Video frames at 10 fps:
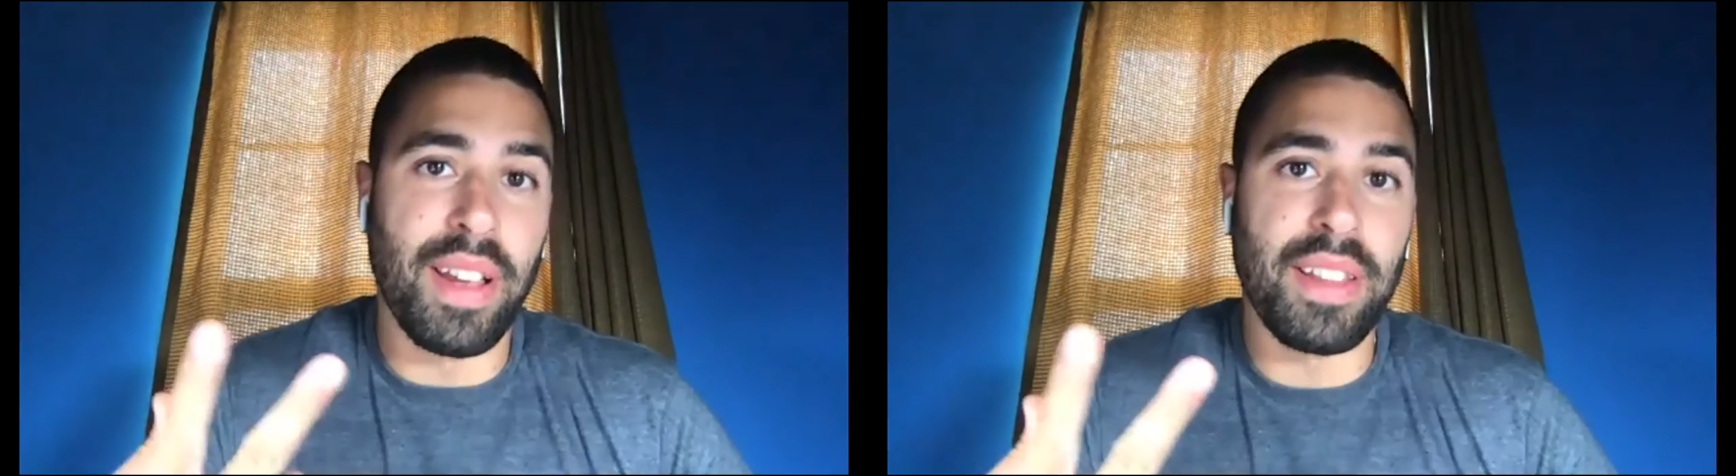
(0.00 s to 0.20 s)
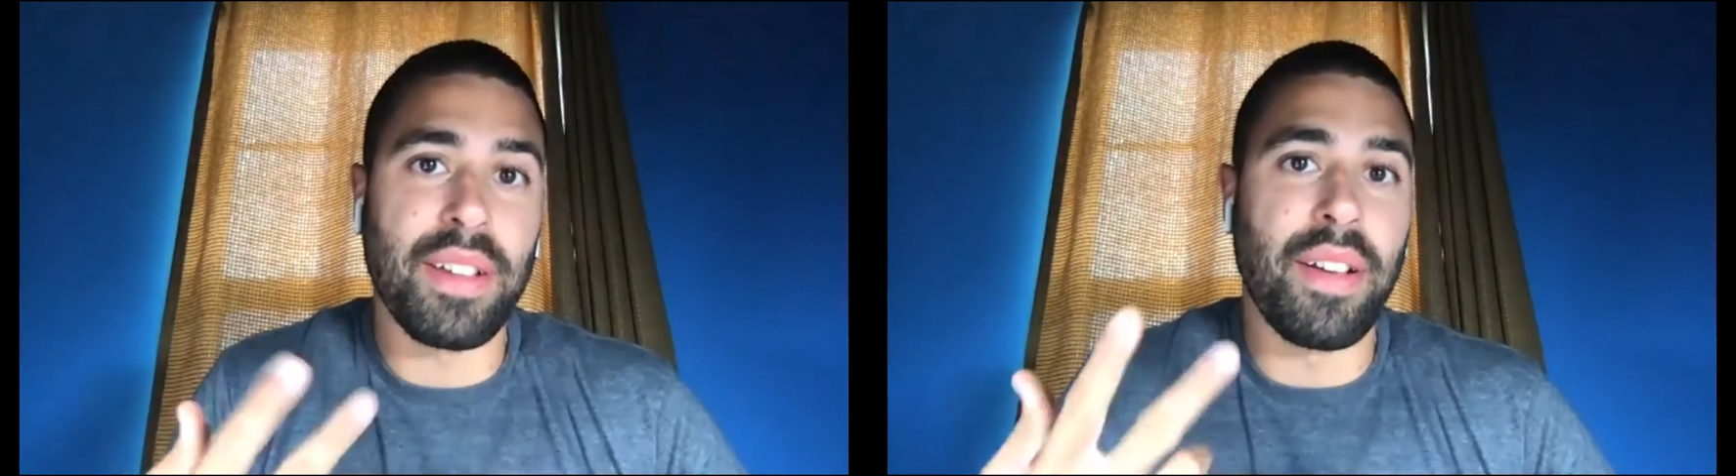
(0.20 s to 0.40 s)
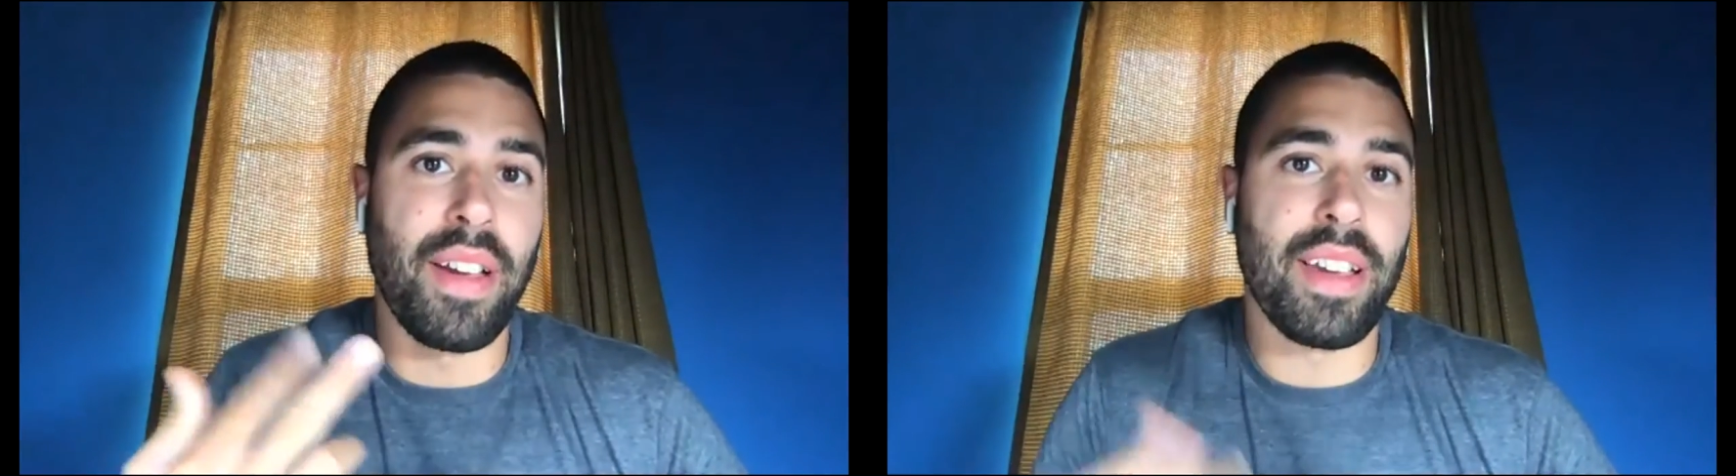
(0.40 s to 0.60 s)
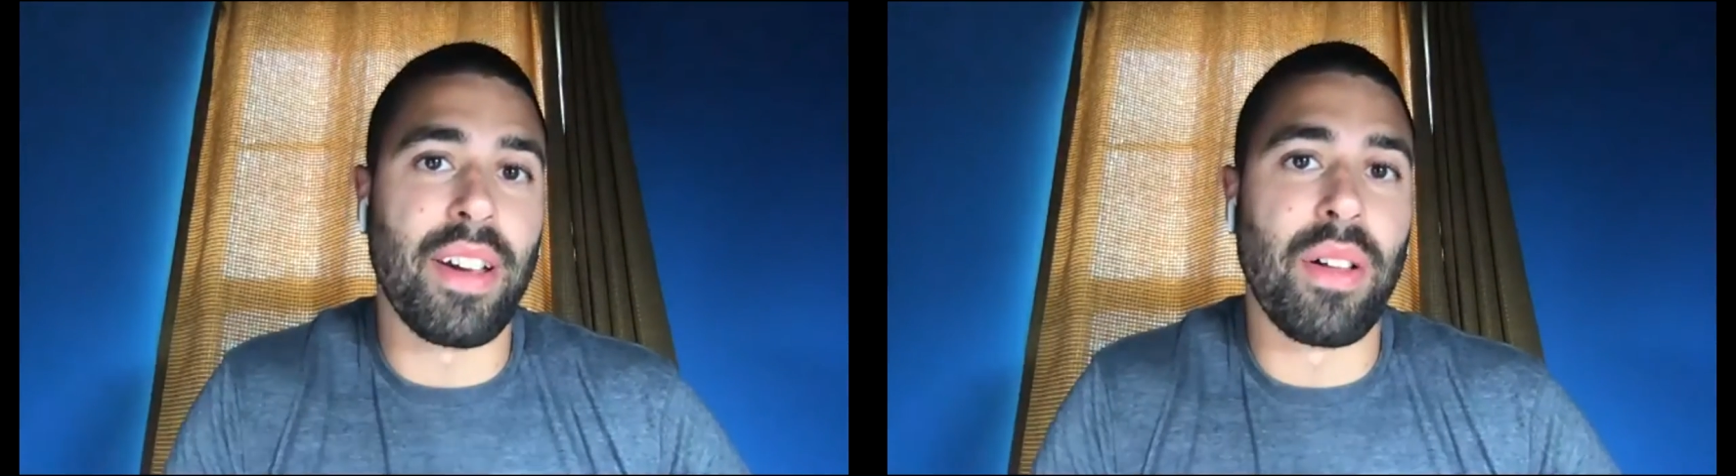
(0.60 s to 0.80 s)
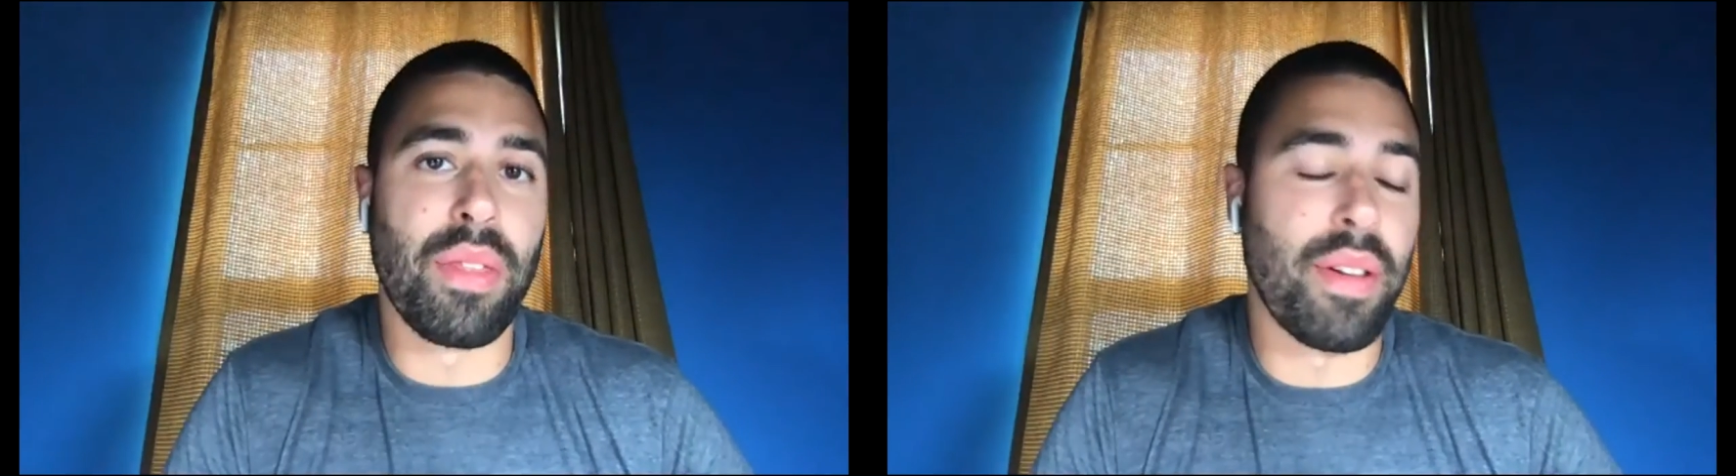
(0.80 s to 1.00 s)
I got the gray, I
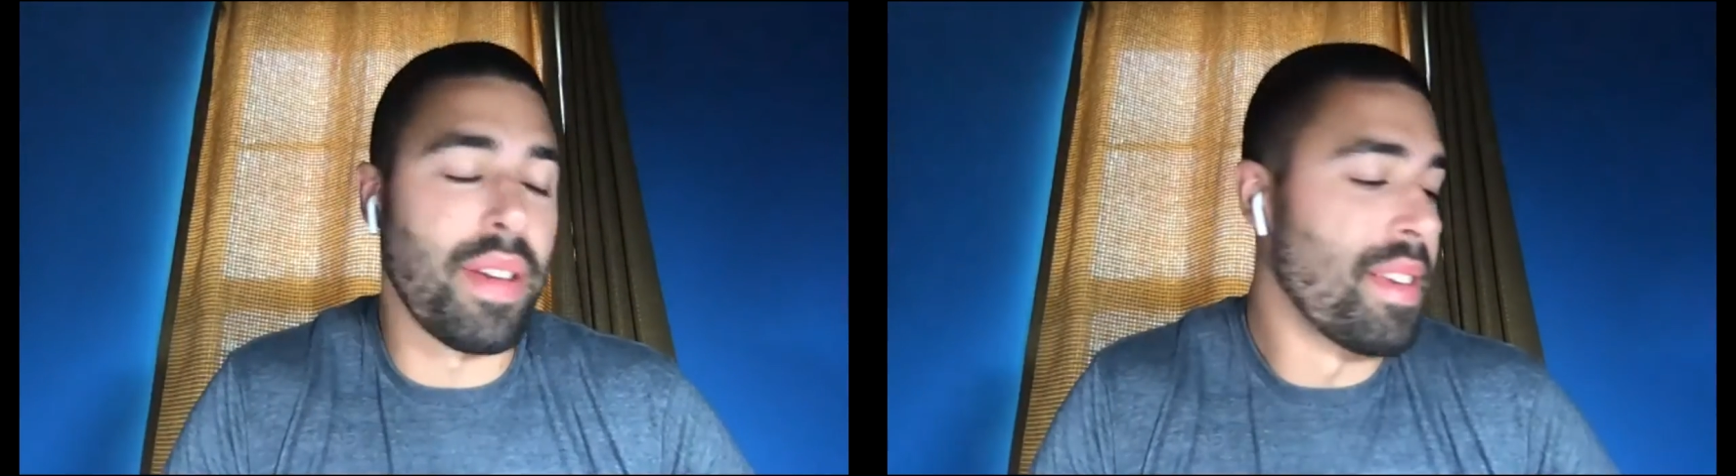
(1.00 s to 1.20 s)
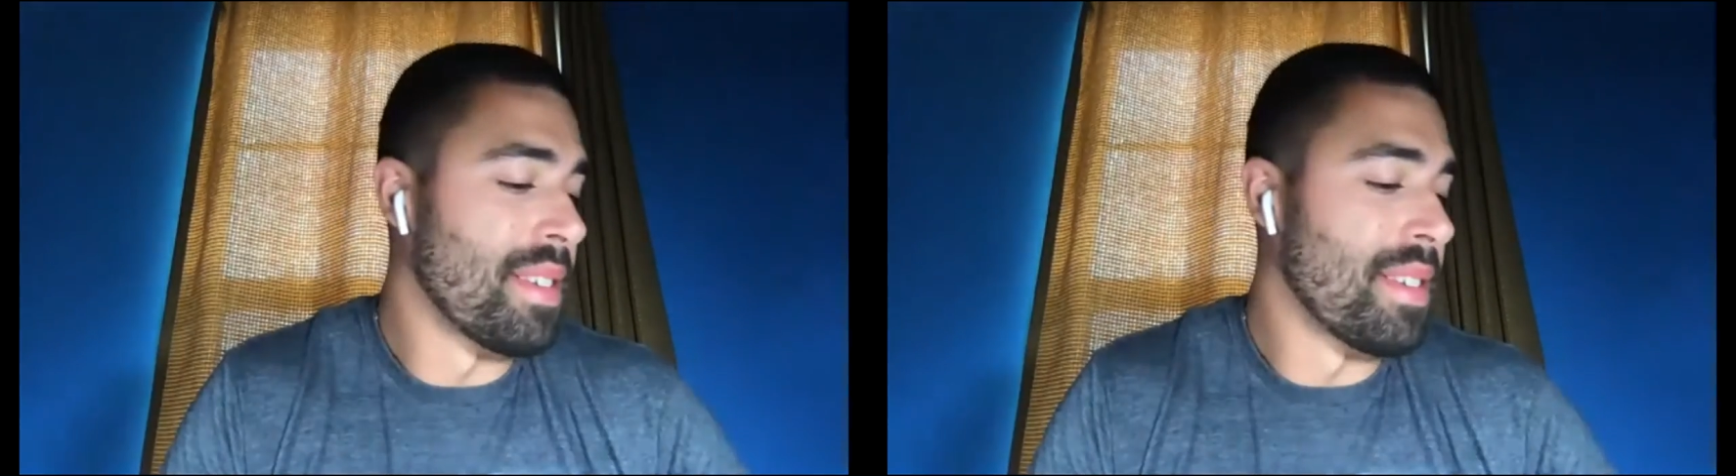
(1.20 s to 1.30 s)
got all three.